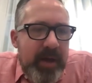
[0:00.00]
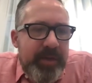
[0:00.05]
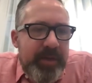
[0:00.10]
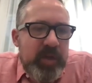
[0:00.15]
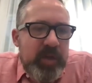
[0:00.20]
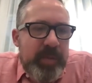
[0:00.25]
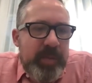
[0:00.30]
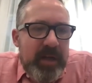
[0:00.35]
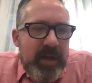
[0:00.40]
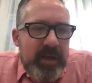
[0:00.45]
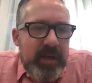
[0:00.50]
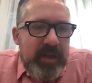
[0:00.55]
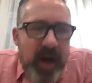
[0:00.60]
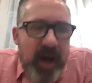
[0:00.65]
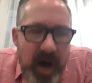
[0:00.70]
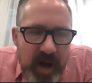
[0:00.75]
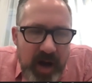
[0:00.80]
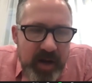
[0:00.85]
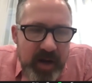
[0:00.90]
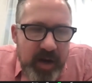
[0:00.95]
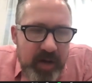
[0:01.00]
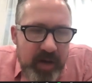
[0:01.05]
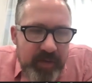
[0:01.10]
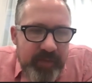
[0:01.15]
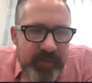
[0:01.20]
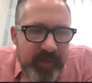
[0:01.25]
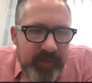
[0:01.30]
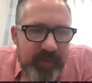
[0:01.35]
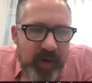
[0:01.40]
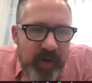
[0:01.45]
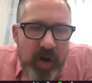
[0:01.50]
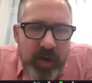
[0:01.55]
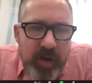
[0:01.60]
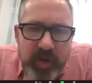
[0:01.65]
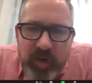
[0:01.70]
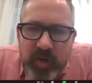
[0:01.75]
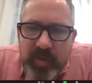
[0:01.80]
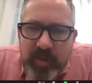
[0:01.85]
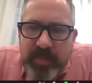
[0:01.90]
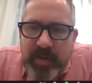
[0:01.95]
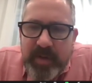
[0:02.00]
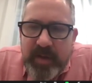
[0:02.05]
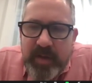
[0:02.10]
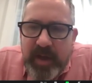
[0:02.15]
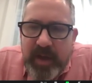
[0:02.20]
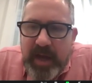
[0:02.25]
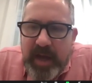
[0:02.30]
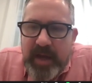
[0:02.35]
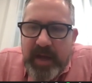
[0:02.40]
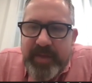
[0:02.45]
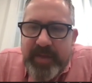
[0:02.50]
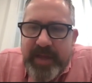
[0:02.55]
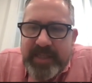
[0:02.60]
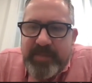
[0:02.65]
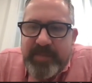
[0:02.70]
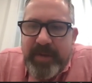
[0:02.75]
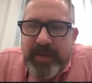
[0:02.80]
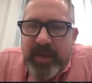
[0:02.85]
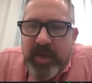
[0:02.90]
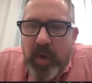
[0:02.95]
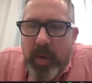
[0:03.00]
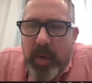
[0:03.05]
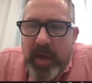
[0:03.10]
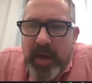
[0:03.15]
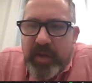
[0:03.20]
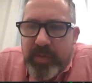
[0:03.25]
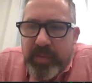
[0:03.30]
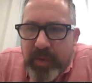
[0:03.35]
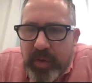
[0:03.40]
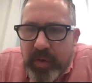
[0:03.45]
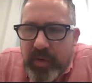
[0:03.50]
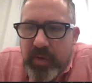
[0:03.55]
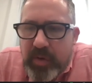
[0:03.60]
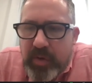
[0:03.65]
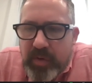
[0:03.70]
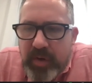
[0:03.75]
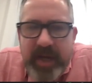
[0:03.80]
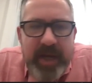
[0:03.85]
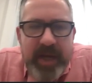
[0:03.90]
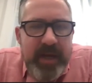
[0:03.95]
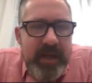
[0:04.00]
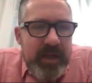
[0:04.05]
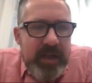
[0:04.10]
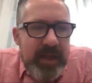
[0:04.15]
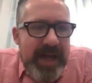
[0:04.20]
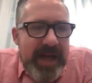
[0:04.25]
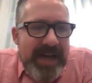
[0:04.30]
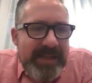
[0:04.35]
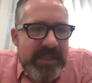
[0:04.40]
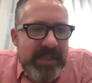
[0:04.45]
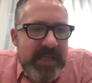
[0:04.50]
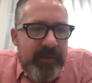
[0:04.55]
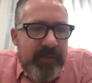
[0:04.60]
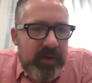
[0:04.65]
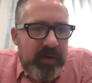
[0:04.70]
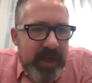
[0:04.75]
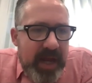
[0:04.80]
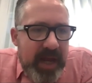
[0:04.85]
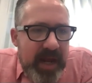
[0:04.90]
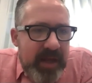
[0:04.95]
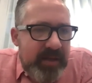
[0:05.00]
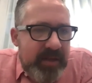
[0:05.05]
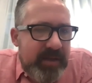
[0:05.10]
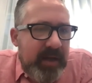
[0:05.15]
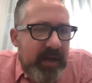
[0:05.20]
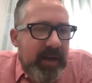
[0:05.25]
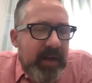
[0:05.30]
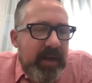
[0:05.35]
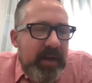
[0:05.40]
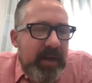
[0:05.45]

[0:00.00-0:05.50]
there's been a lot of volume uh, that's been going through Green in the last several days